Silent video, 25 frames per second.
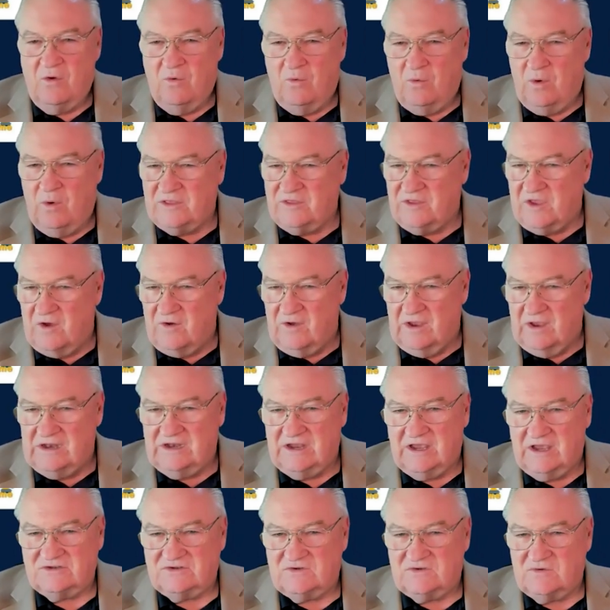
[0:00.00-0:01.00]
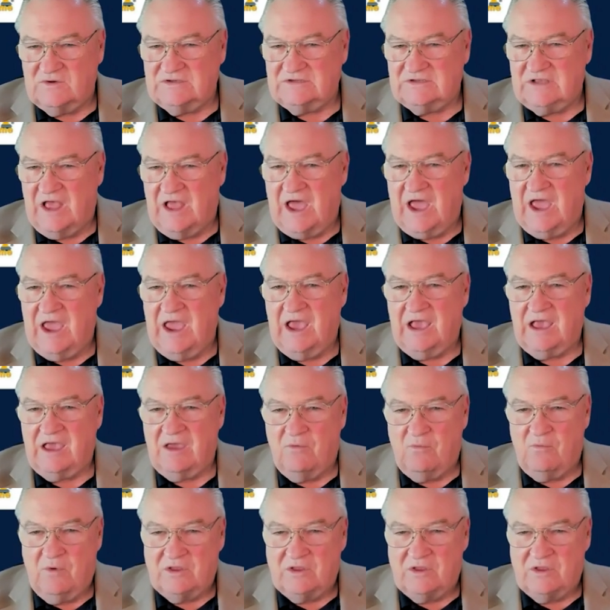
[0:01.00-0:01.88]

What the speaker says: what their industry's like and